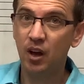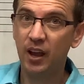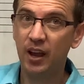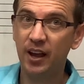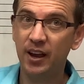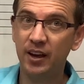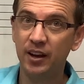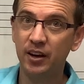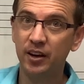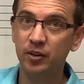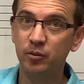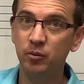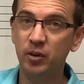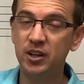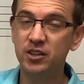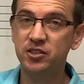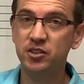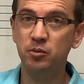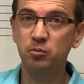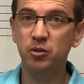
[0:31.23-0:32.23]
and
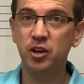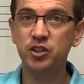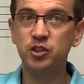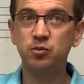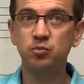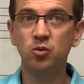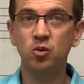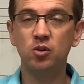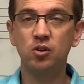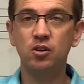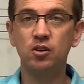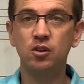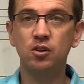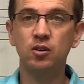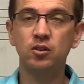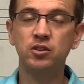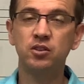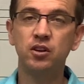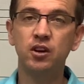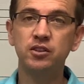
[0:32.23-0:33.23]
makes it much more
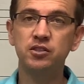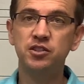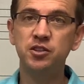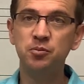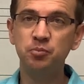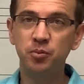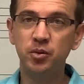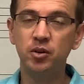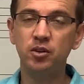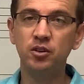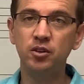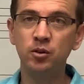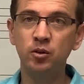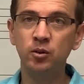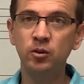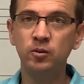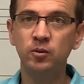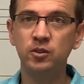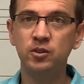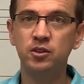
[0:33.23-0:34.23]

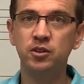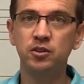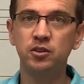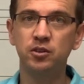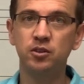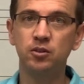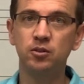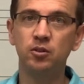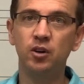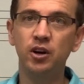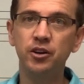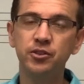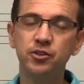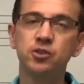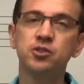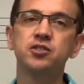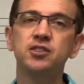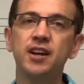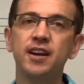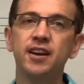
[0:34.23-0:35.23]
simple to
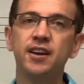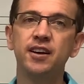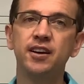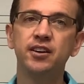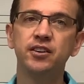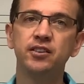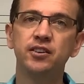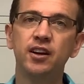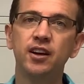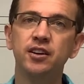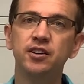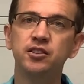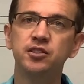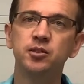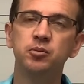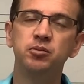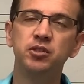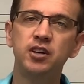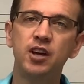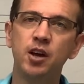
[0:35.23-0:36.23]
understand and
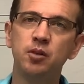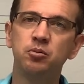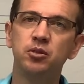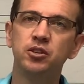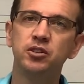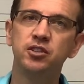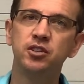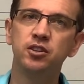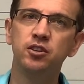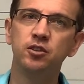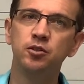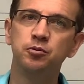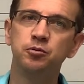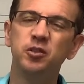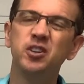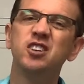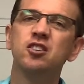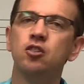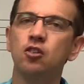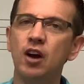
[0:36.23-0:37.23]
to be able to
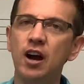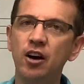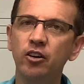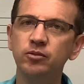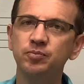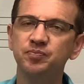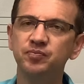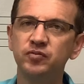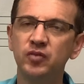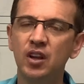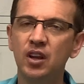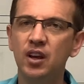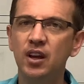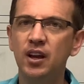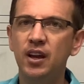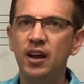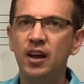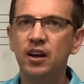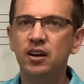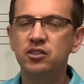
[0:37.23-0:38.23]
figure out.
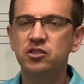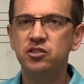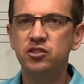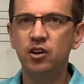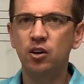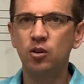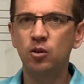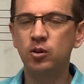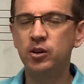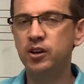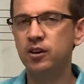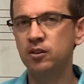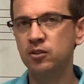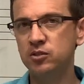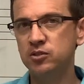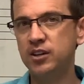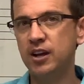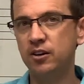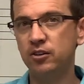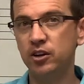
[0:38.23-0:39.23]
So
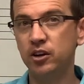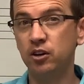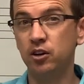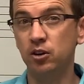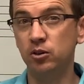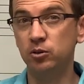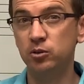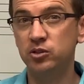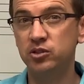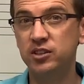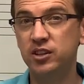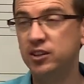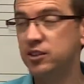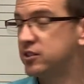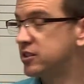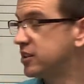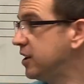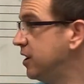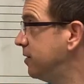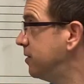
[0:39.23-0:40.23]
here's how it goes,
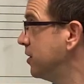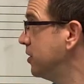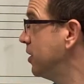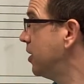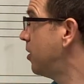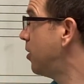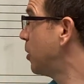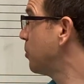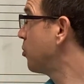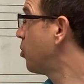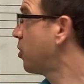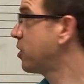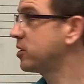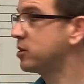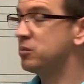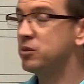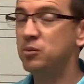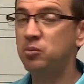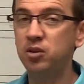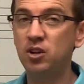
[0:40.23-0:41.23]
is even though I'm going to
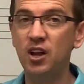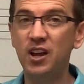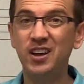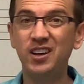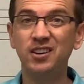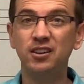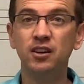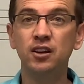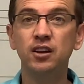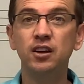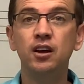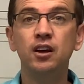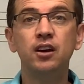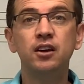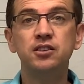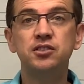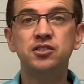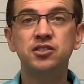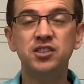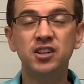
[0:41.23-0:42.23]
be playing
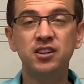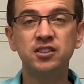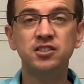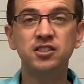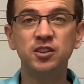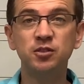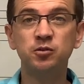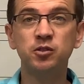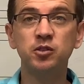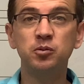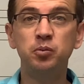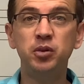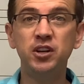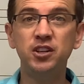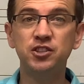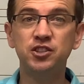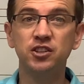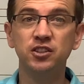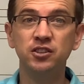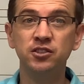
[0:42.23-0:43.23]
6 different
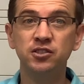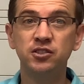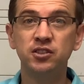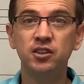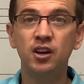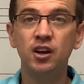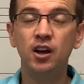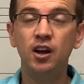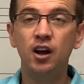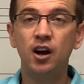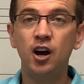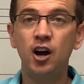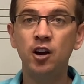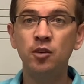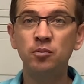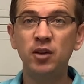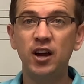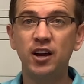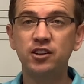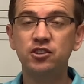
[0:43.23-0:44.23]
pitches,
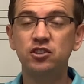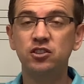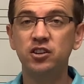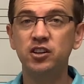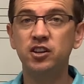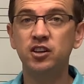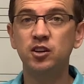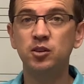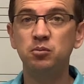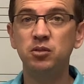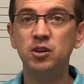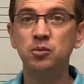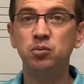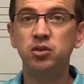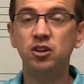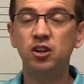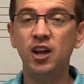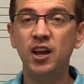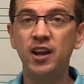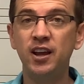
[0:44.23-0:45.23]
I'm actually going to be
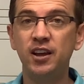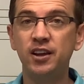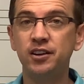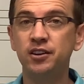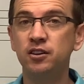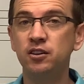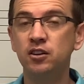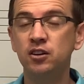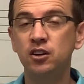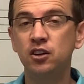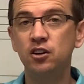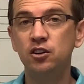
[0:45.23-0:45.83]
playing